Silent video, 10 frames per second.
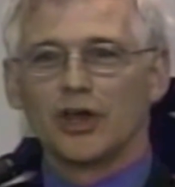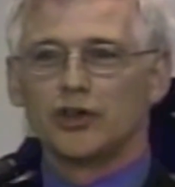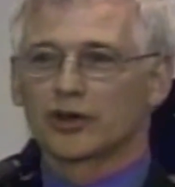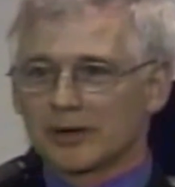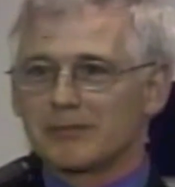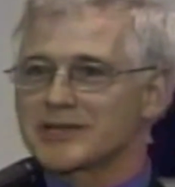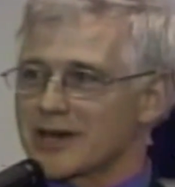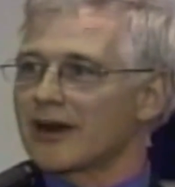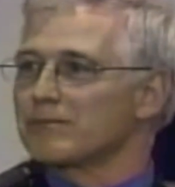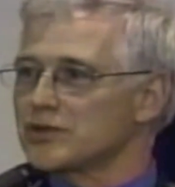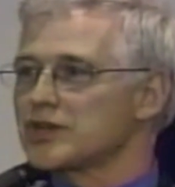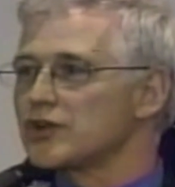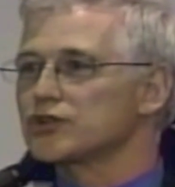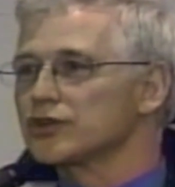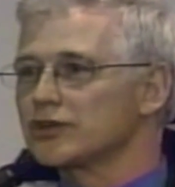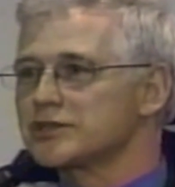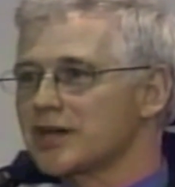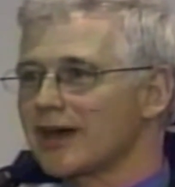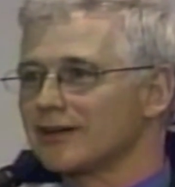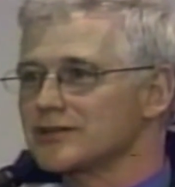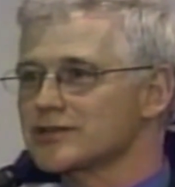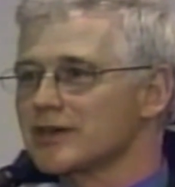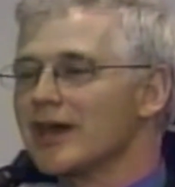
you're going to miss out on potentially good tenants.